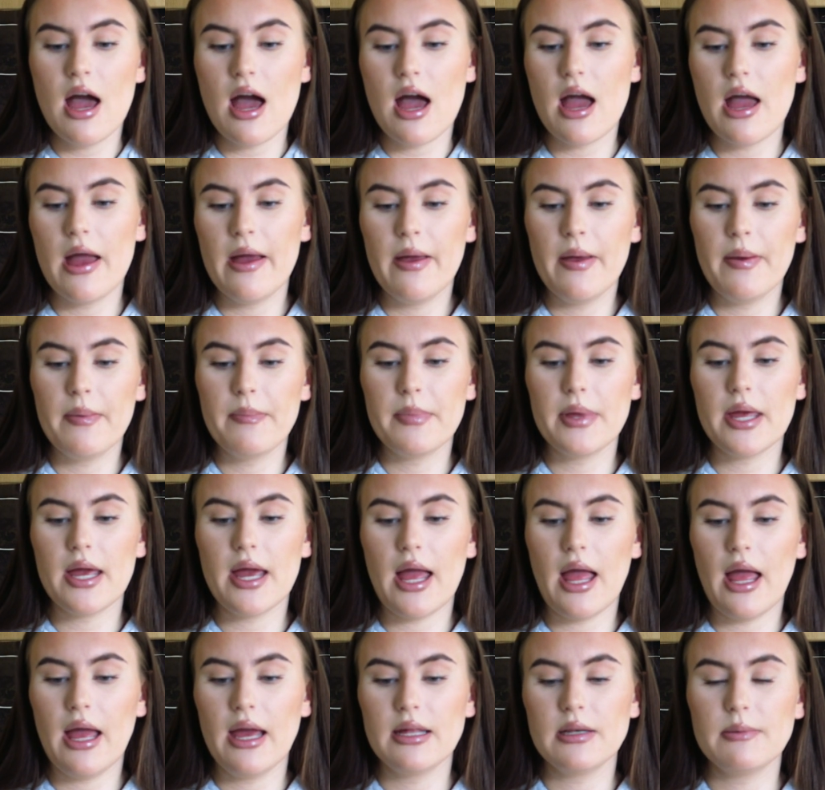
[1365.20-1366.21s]

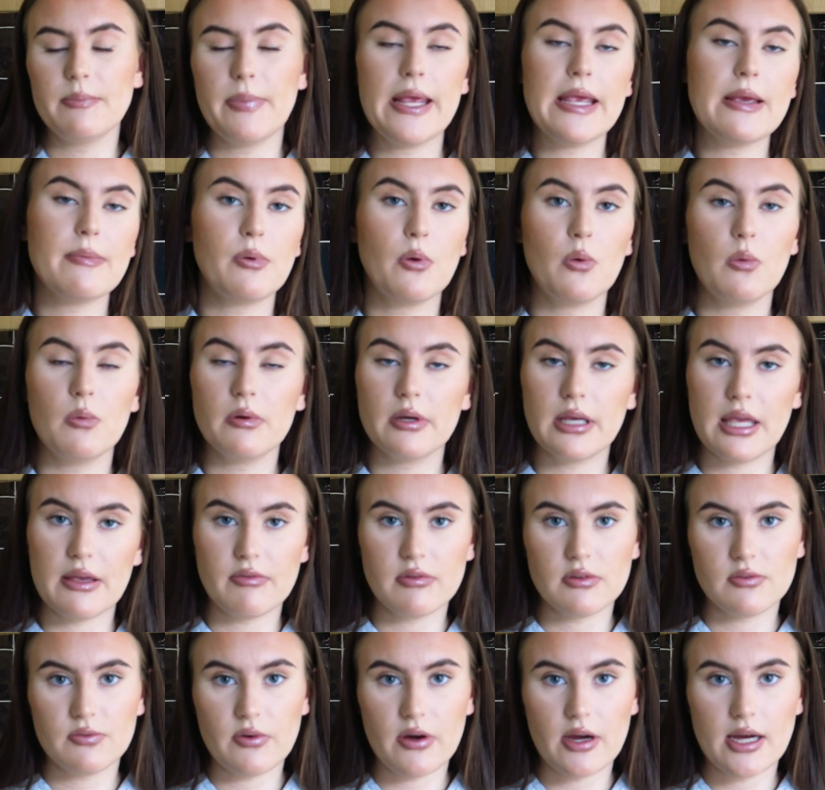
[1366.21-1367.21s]
And people will
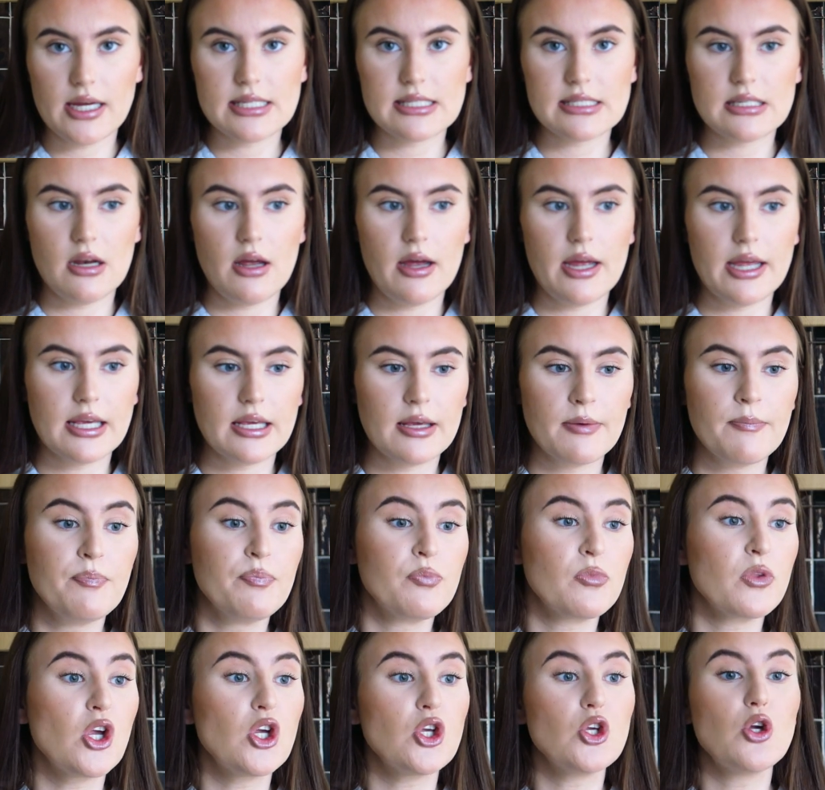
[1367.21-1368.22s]
give advice like,
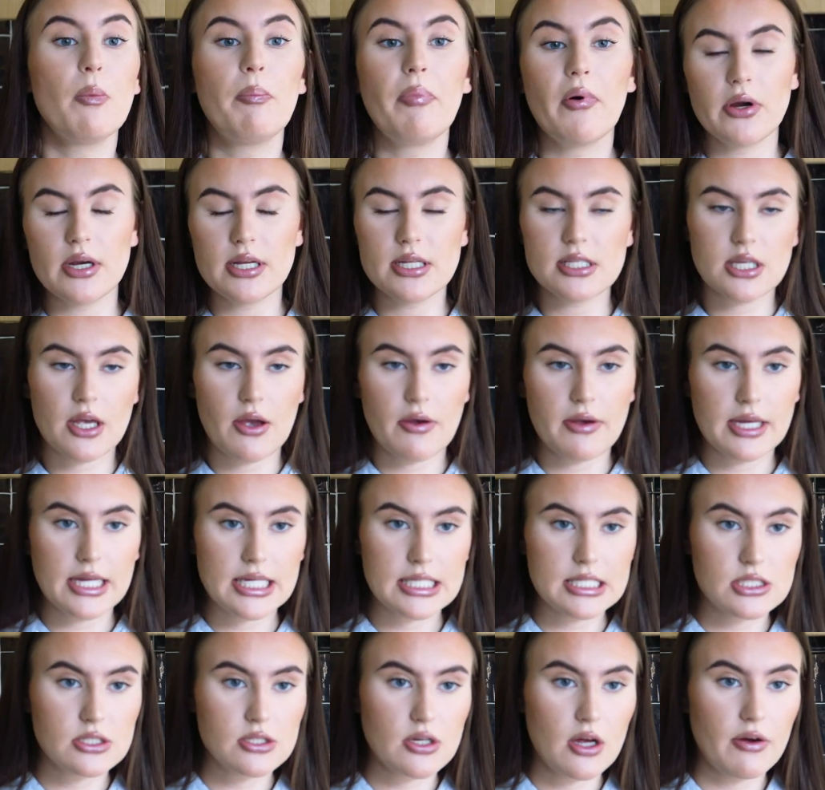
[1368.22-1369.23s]
your body's going
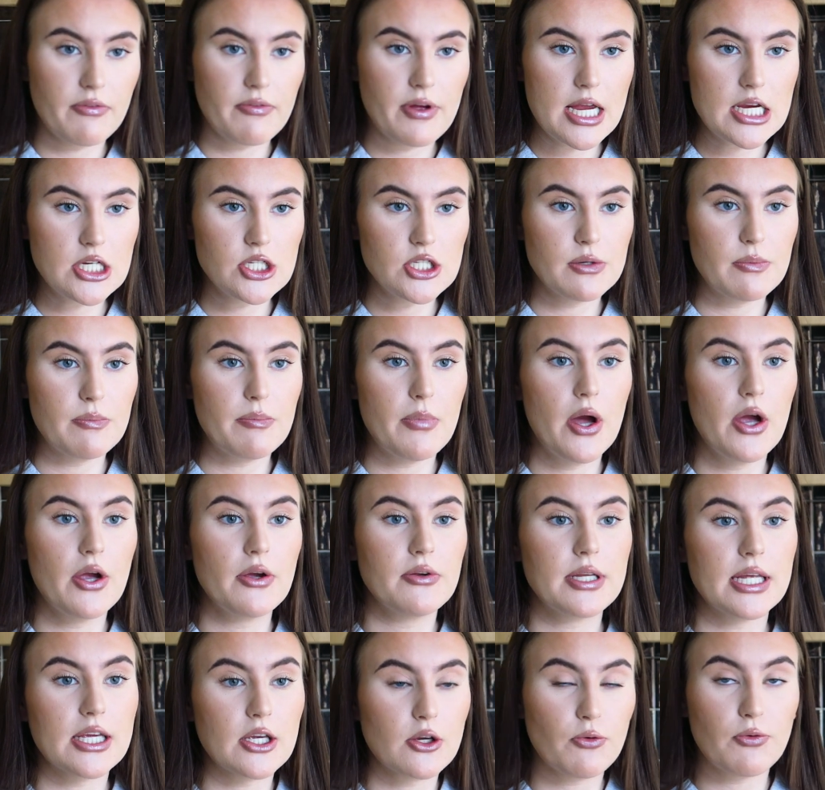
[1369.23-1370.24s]
in starvation
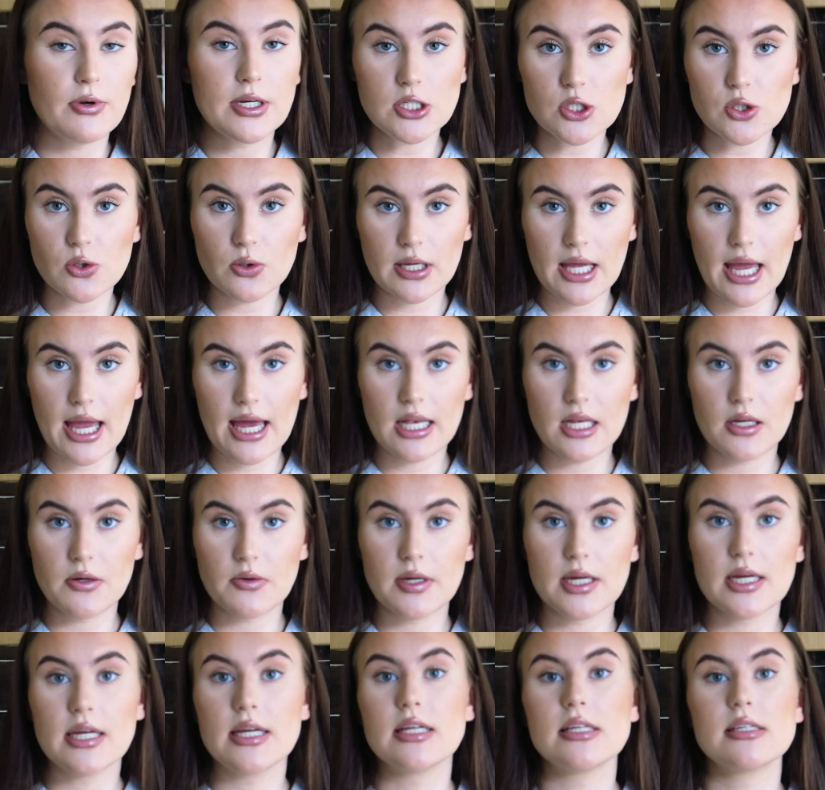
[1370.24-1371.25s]
mode, increase your
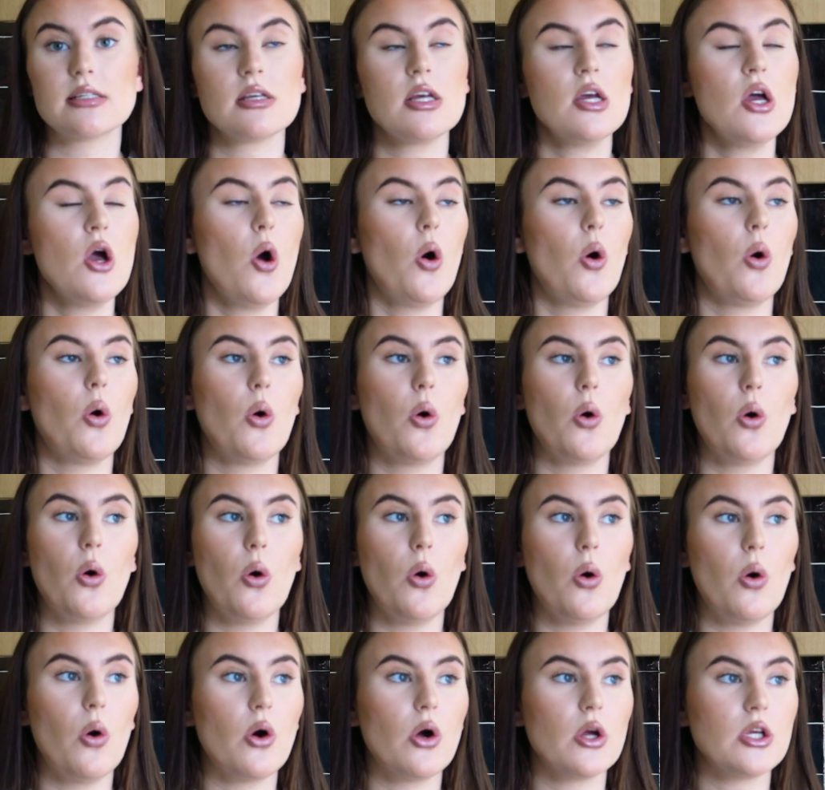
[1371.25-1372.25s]
calories,
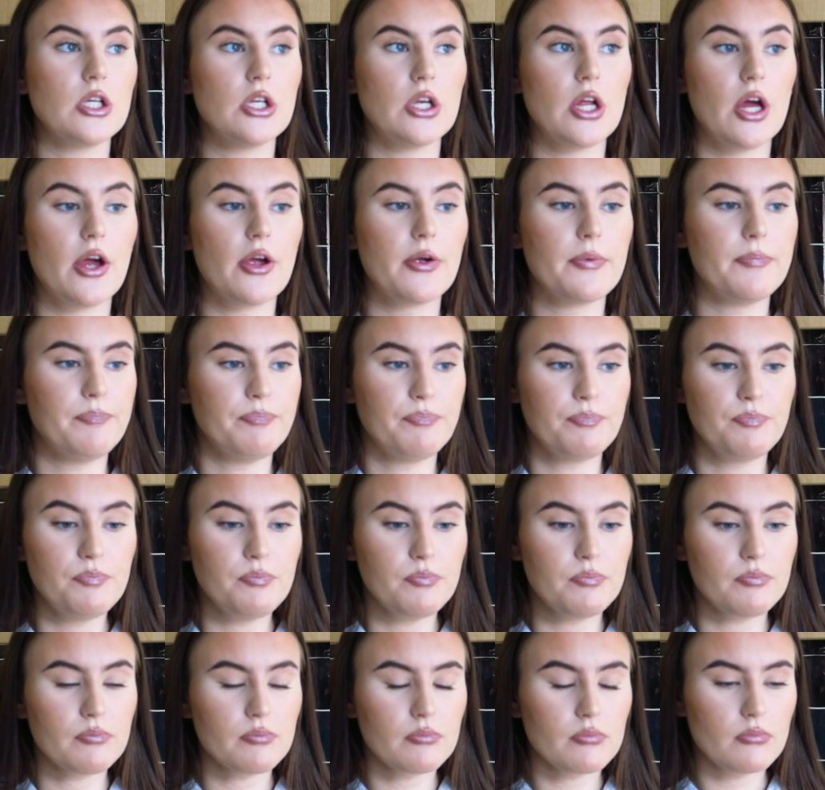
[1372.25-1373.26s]
or, you know,
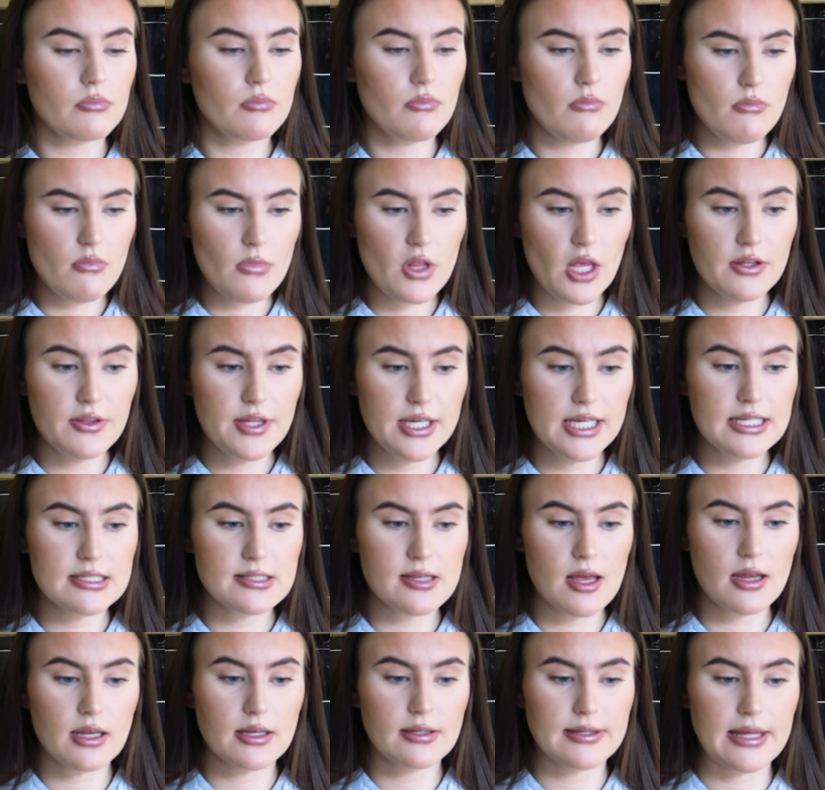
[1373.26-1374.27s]
things
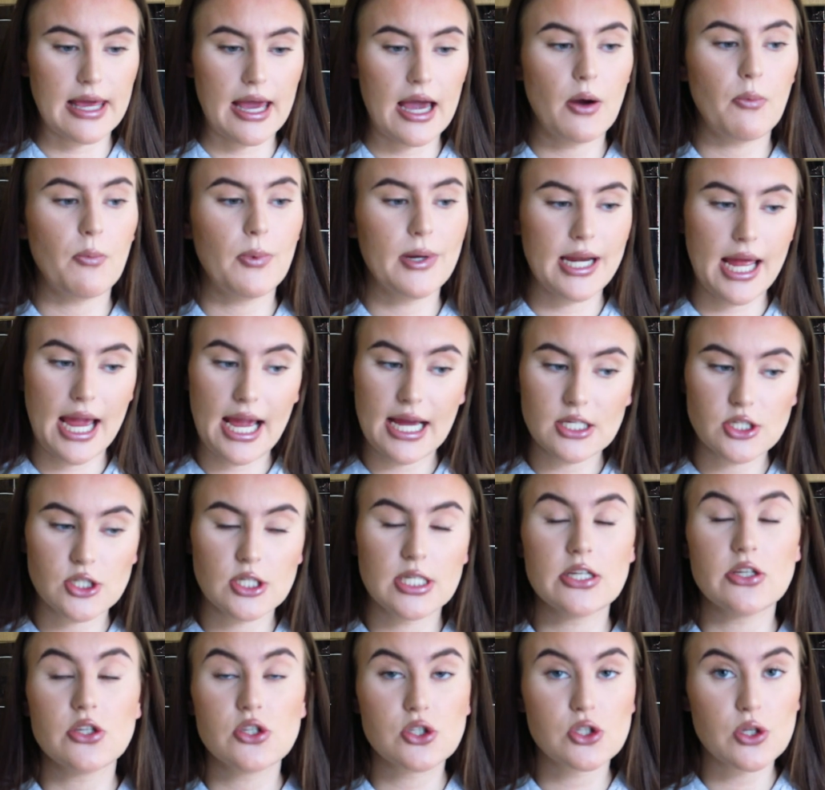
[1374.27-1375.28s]
like that, when
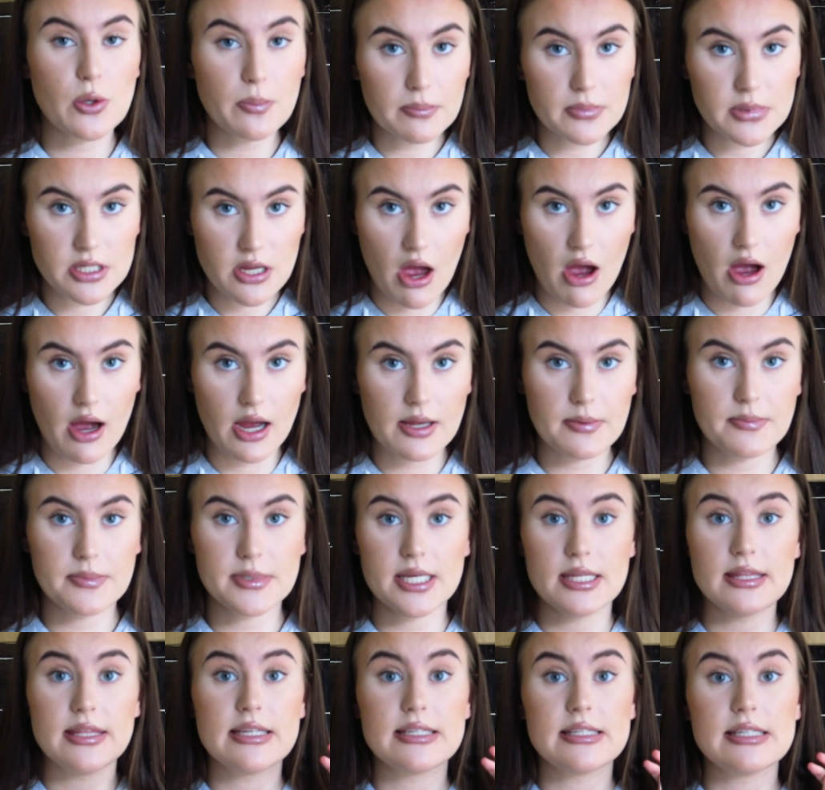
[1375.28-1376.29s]
actually sometimes,
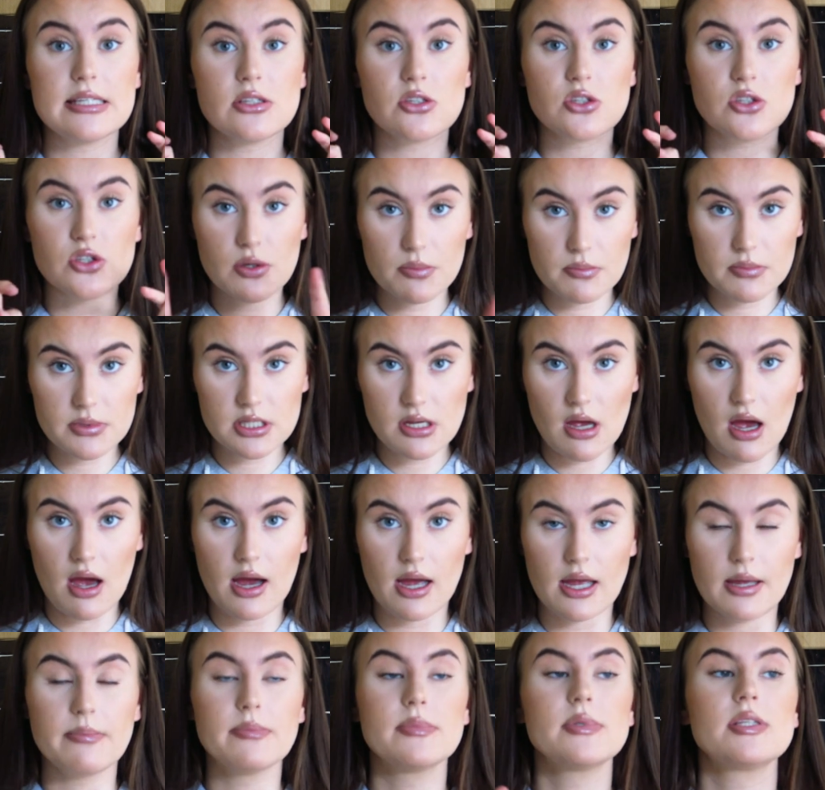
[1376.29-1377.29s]
and this is
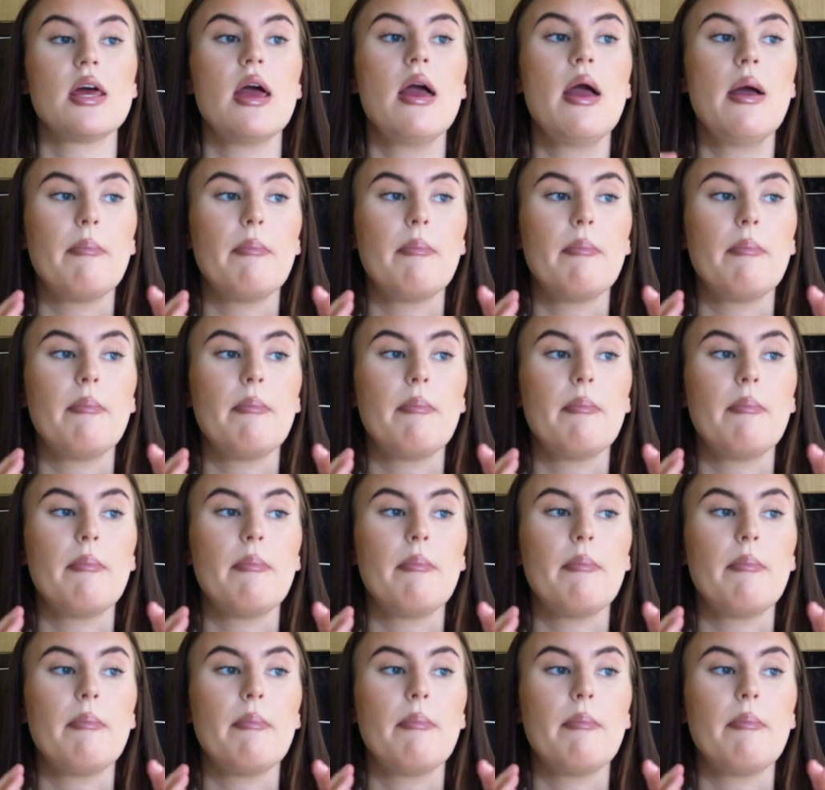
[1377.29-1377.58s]
sometimes,